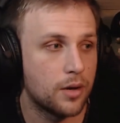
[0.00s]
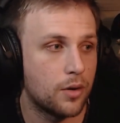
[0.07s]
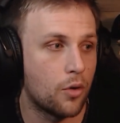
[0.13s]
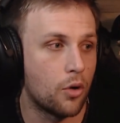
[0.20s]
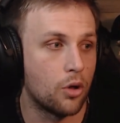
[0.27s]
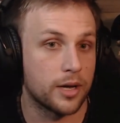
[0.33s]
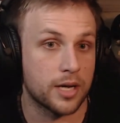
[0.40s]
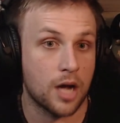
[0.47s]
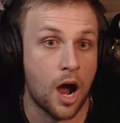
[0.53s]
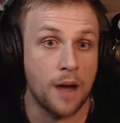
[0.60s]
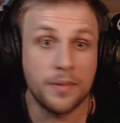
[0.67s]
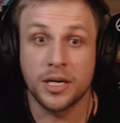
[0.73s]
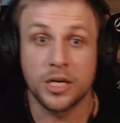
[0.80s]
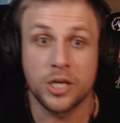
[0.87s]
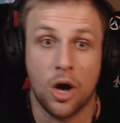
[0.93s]
Or like, I'm
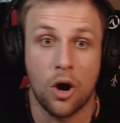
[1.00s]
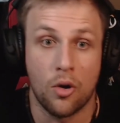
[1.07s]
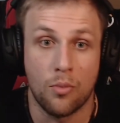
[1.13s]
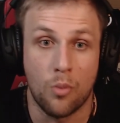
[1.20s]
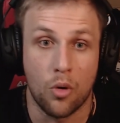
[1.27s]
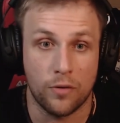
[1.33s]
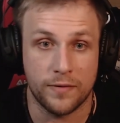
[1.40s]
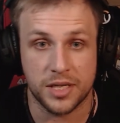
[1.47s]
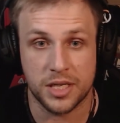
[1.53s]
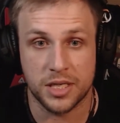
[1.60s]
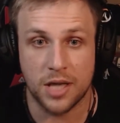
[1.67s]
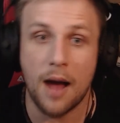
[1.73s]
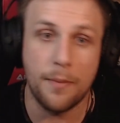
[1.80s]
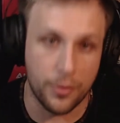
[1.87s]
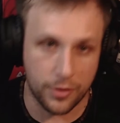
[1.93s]
going to go more of a
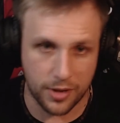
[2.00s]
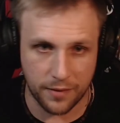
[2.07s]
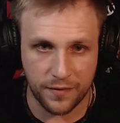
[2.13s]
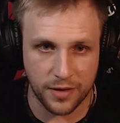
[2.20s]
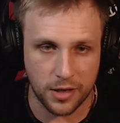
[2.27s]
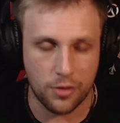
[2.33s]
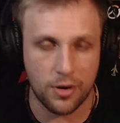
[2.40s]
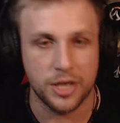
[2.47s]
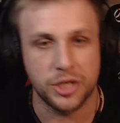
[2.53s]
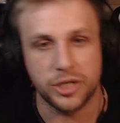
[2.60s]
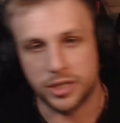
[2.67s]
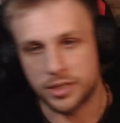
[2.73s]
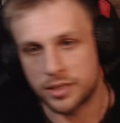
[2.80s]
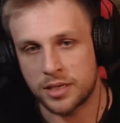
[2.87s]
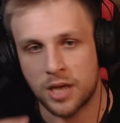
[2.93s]
sniper configuration.